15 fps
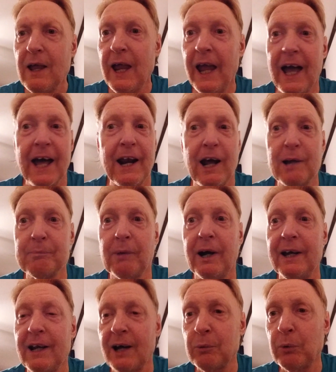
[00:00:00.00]
and I
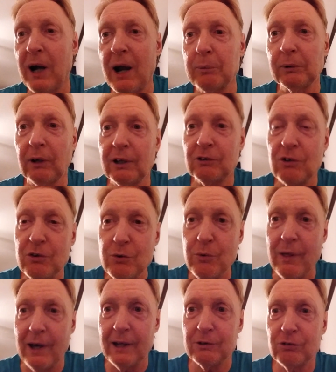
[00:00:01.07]
would like to do
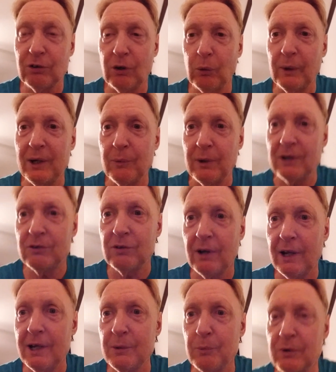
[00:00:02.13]
that. So anyway,
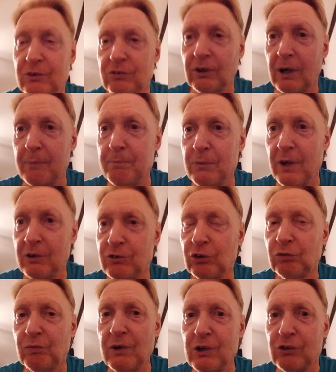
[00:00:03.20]
today was I
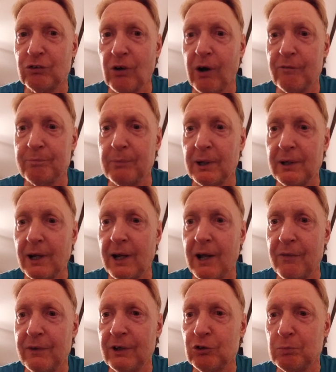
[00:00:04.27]
just finished off Monday. I
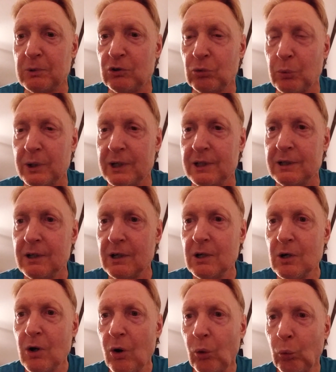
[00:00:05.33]
think it's between
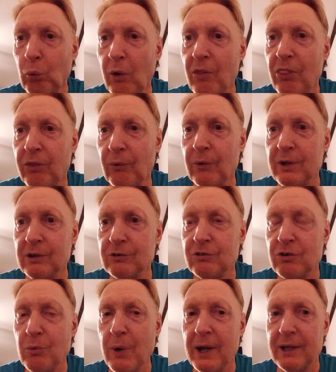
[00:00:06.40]
1:30 and
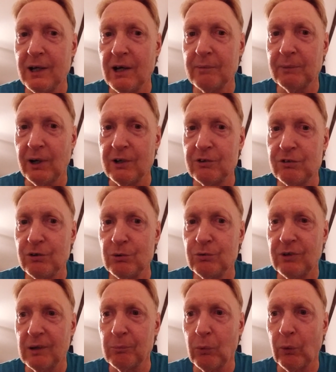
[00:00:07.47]
2 a.m. on
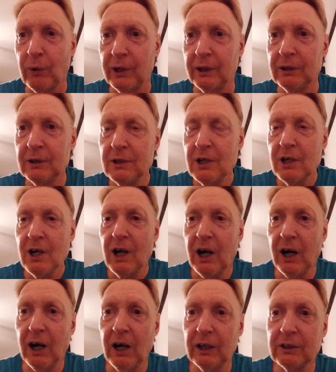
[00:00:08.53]
Tuesday morning.
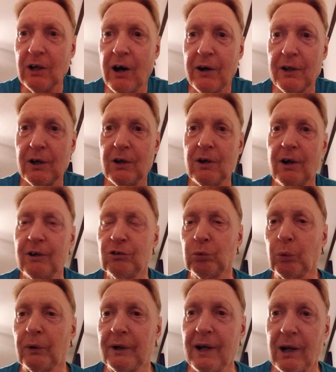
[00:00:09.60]
Got in a nice
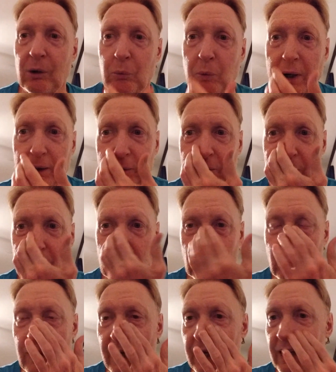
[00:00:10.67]
workout a while
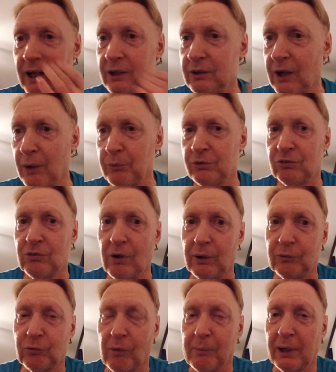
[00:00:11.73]
ago, and I was
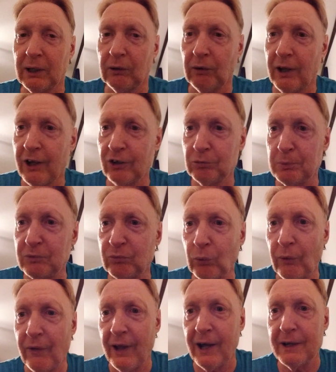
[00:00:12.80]
studying for my class
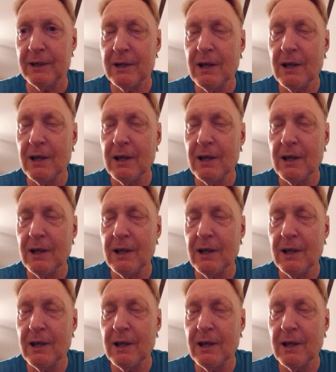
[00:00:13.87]
before that,